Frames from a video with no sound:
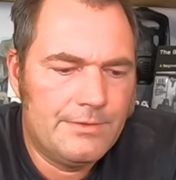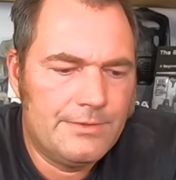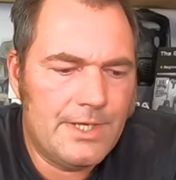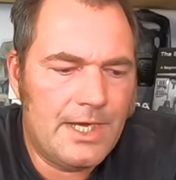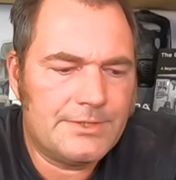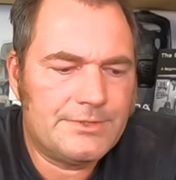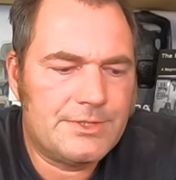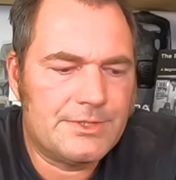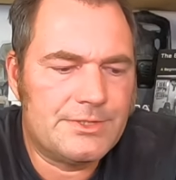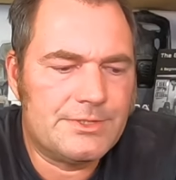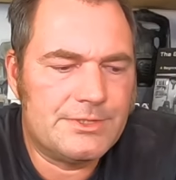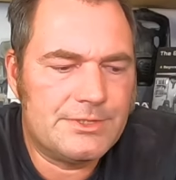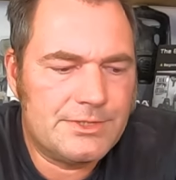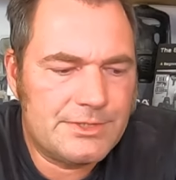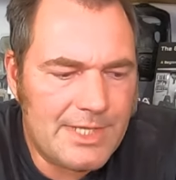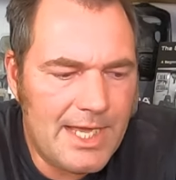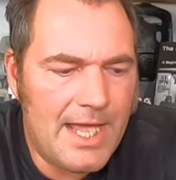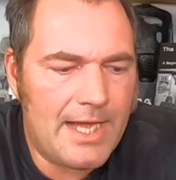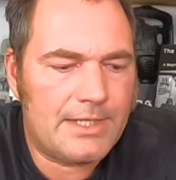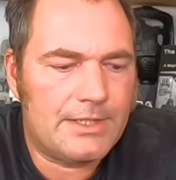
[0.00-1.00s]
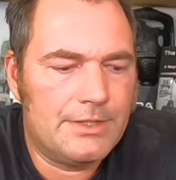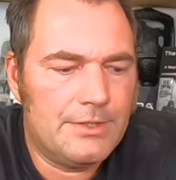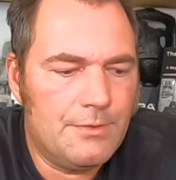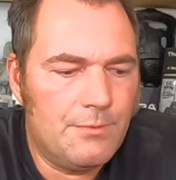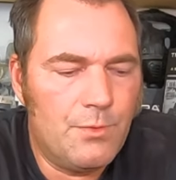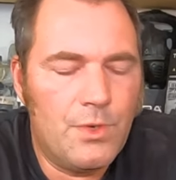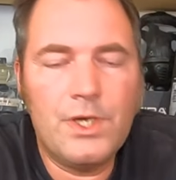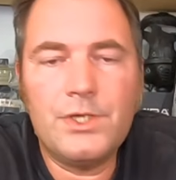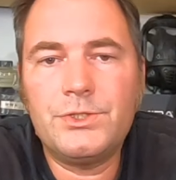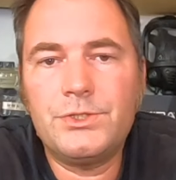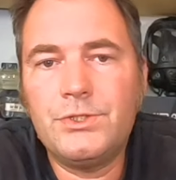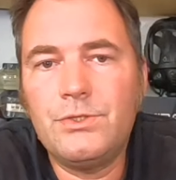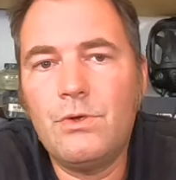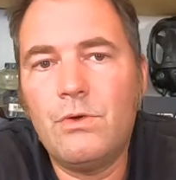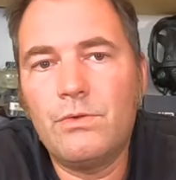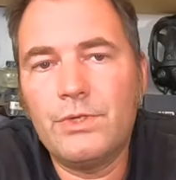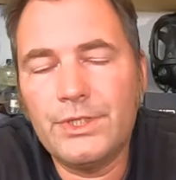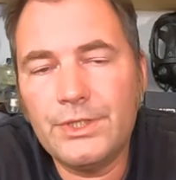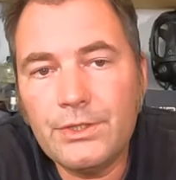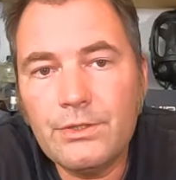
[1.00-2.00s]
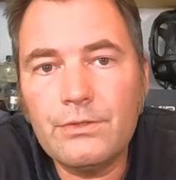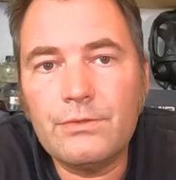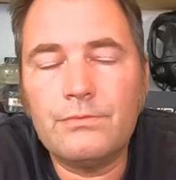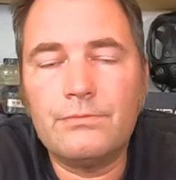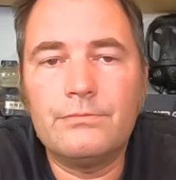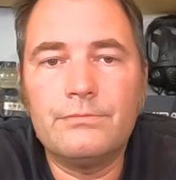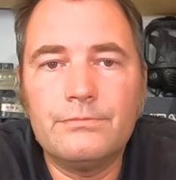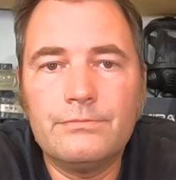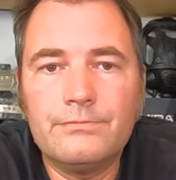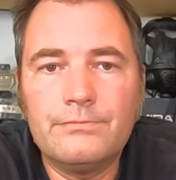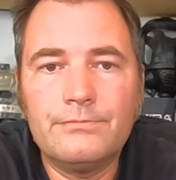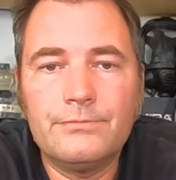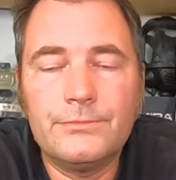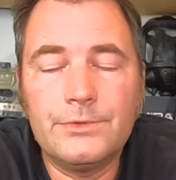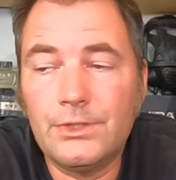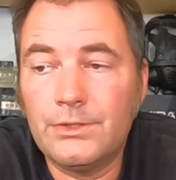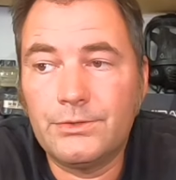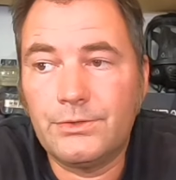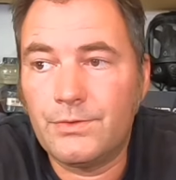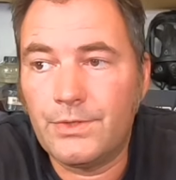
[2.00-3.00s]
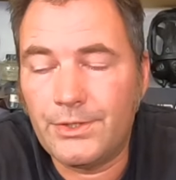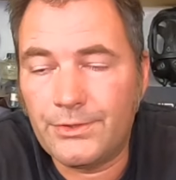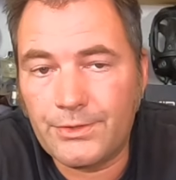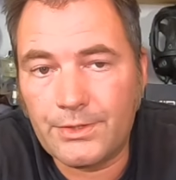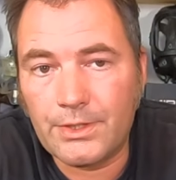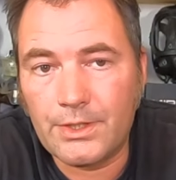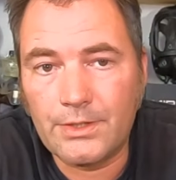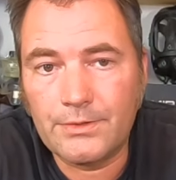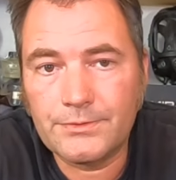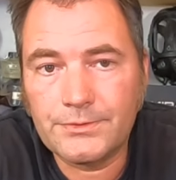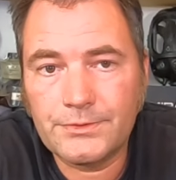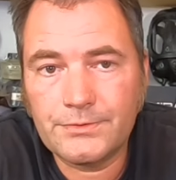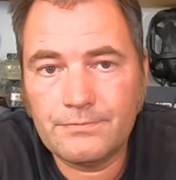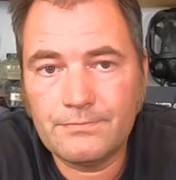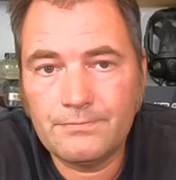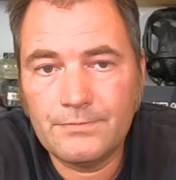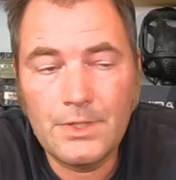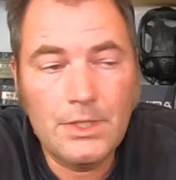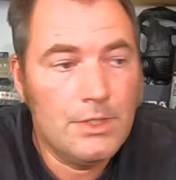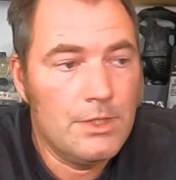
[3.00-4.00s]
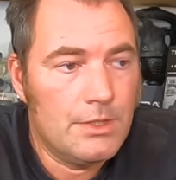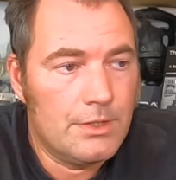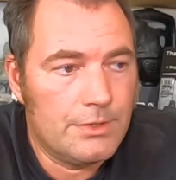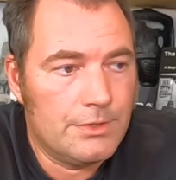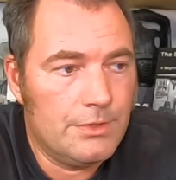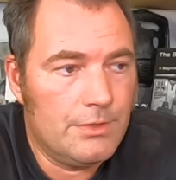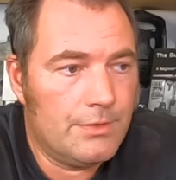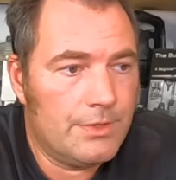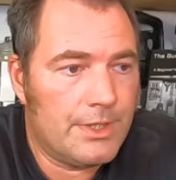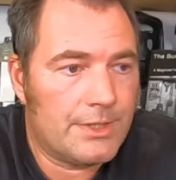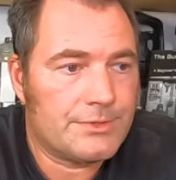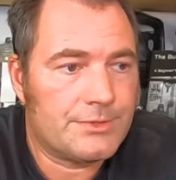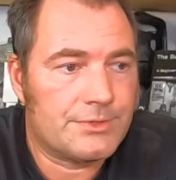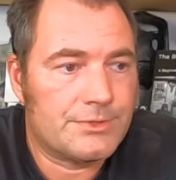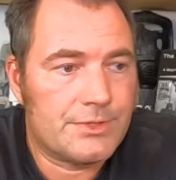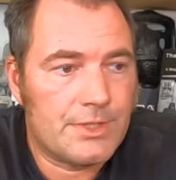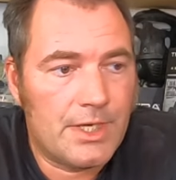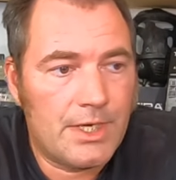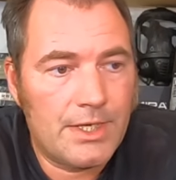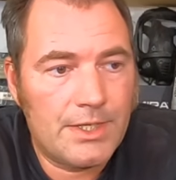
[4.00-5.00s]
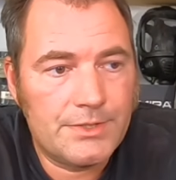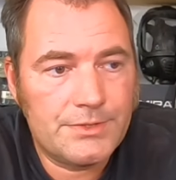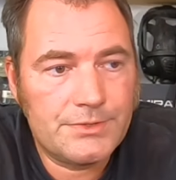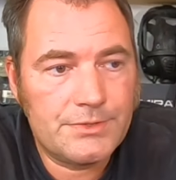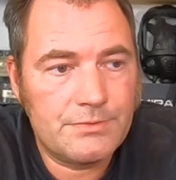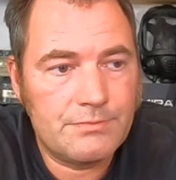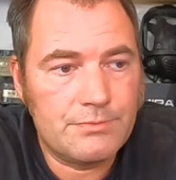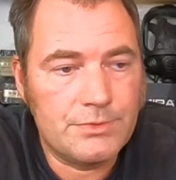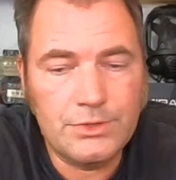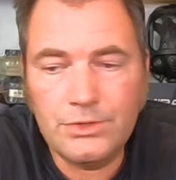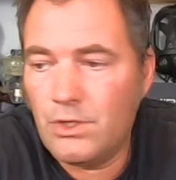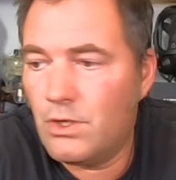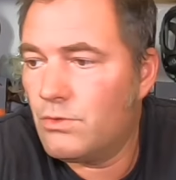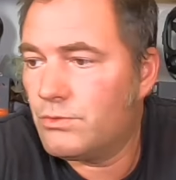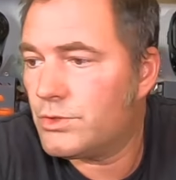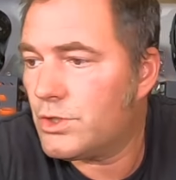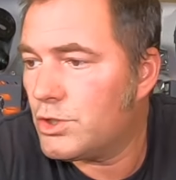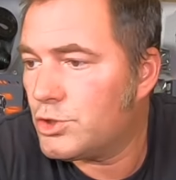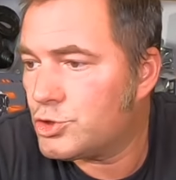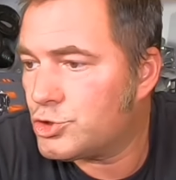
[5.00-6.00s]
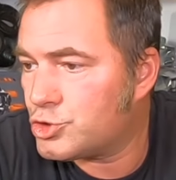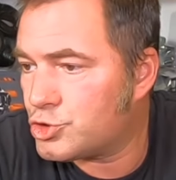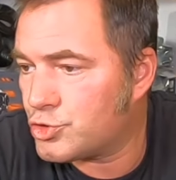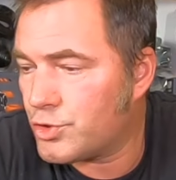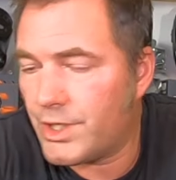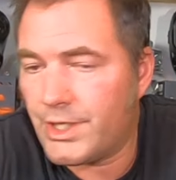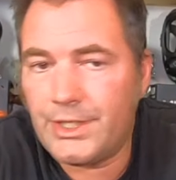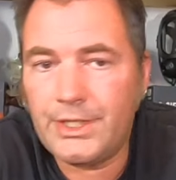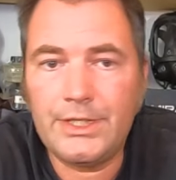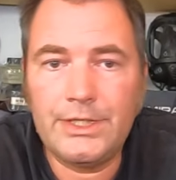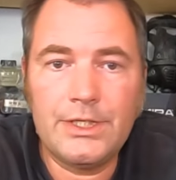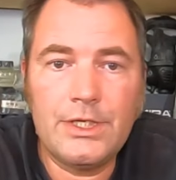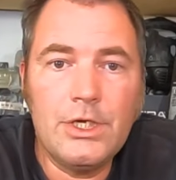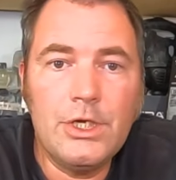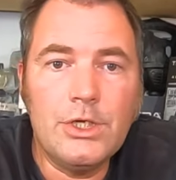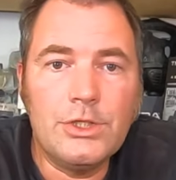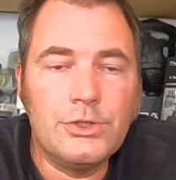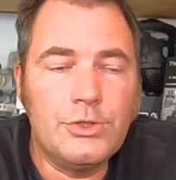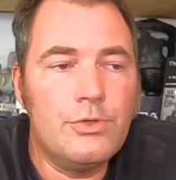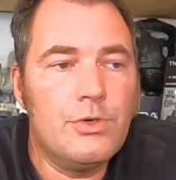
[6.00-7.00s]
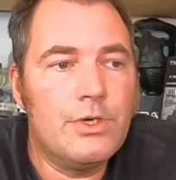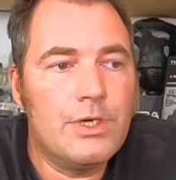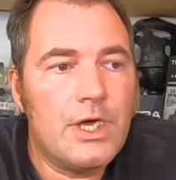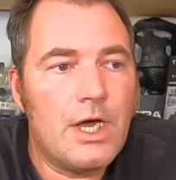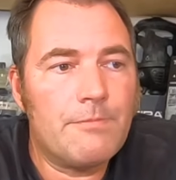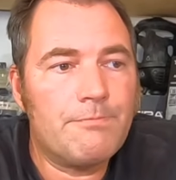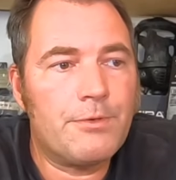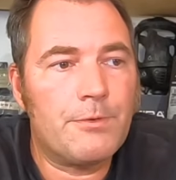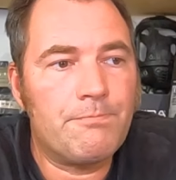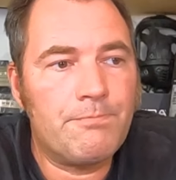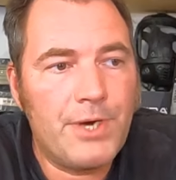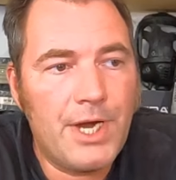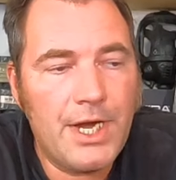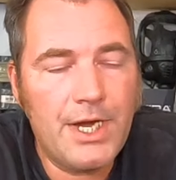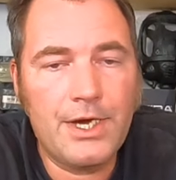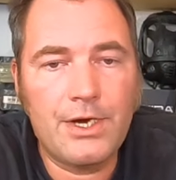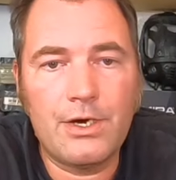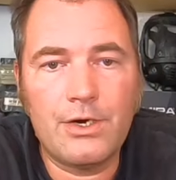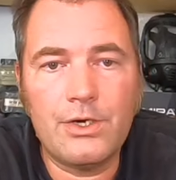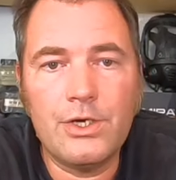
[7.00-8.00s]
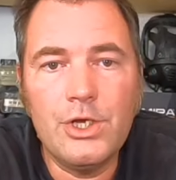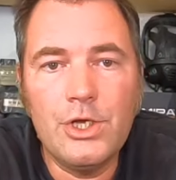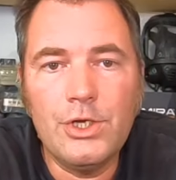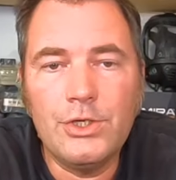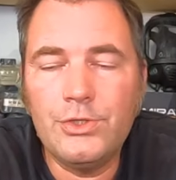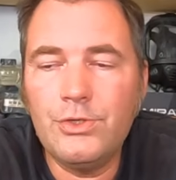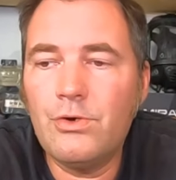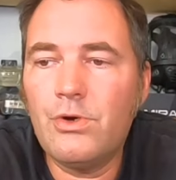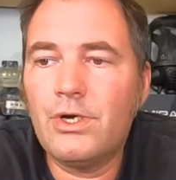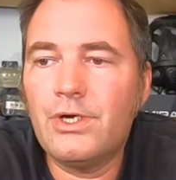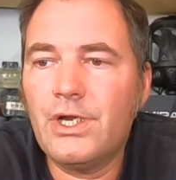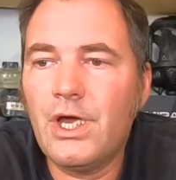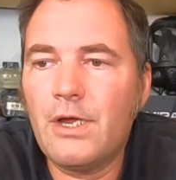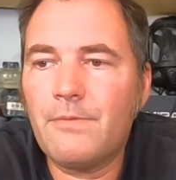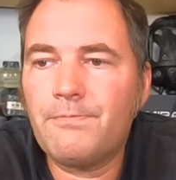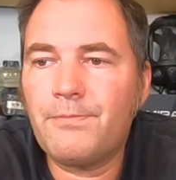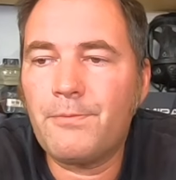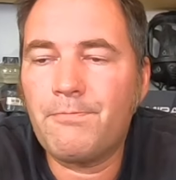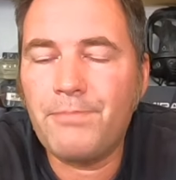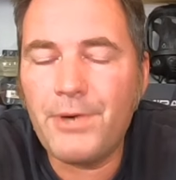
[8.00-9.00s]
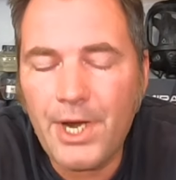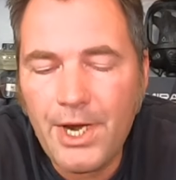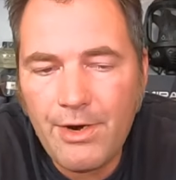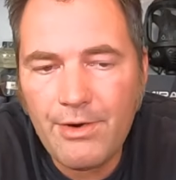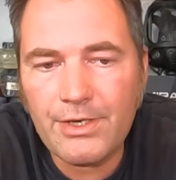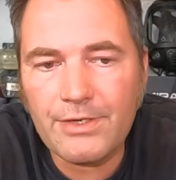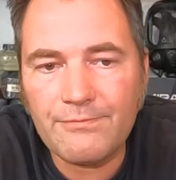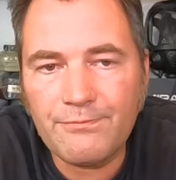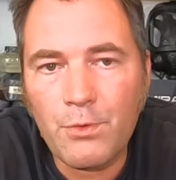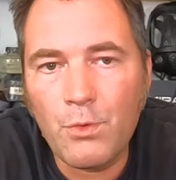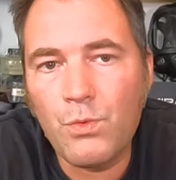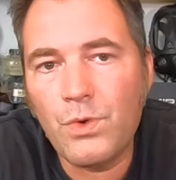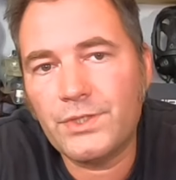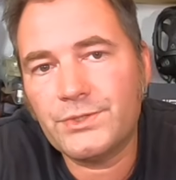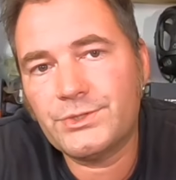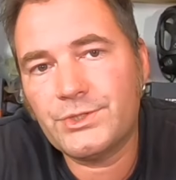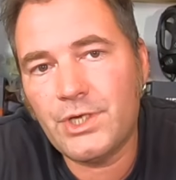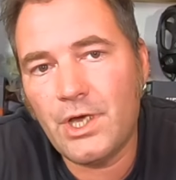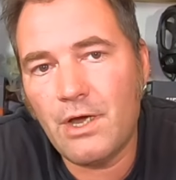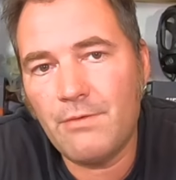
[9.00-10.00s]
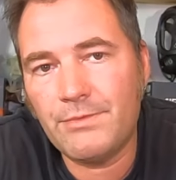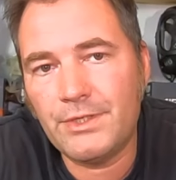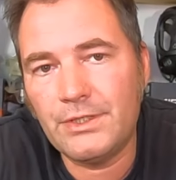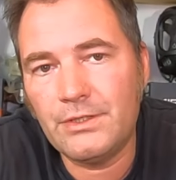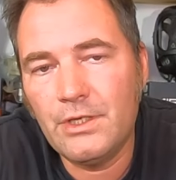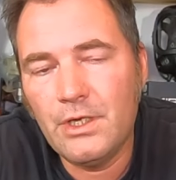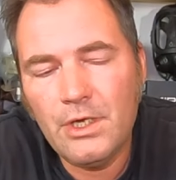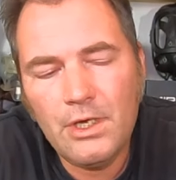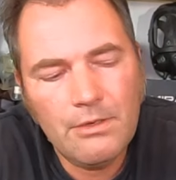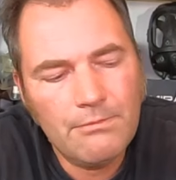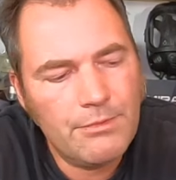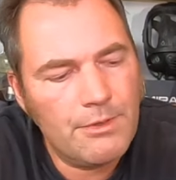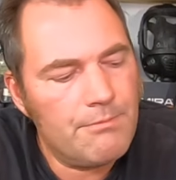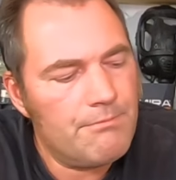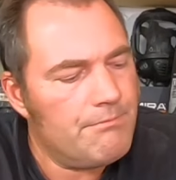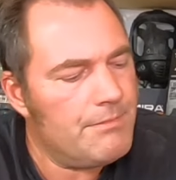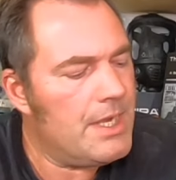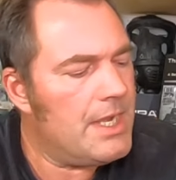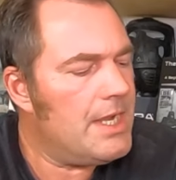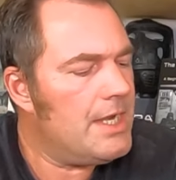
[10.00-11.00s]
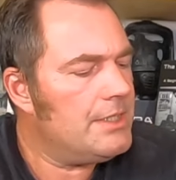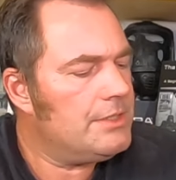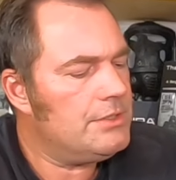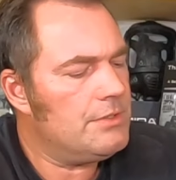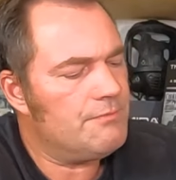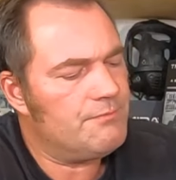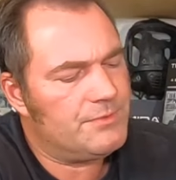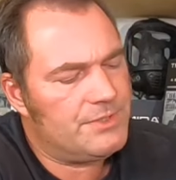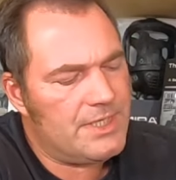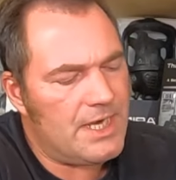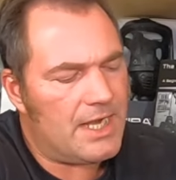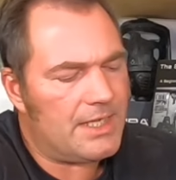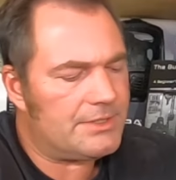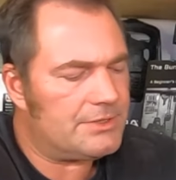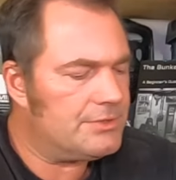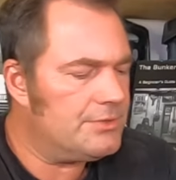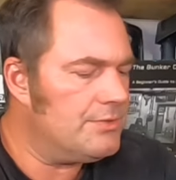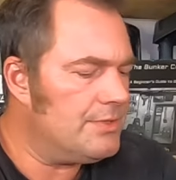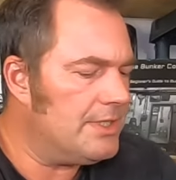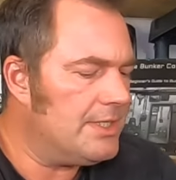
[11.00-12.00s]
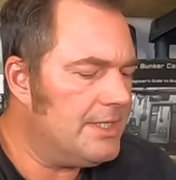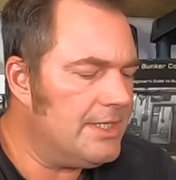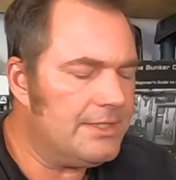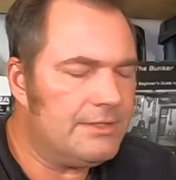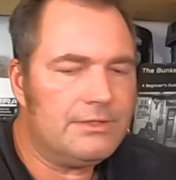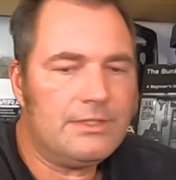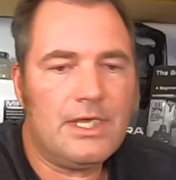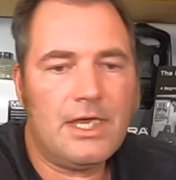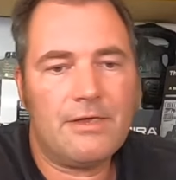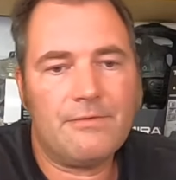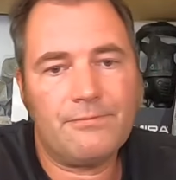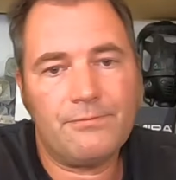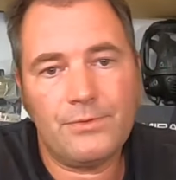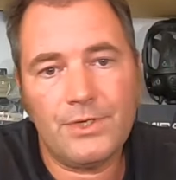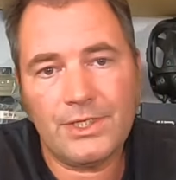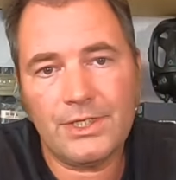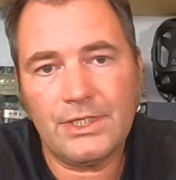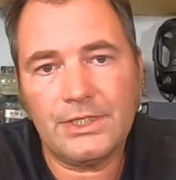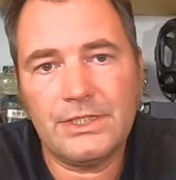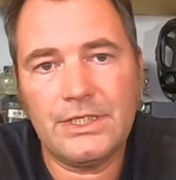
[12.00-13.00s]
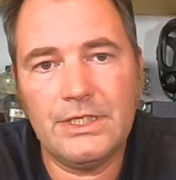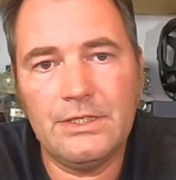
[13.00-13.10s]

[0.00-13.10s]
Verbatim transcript: that's exactly what you only do. You don't do anything else. You don't exercise. You don't train. You do not prepare. You are not preparing for what's coming. But man, you've got to hit that freaking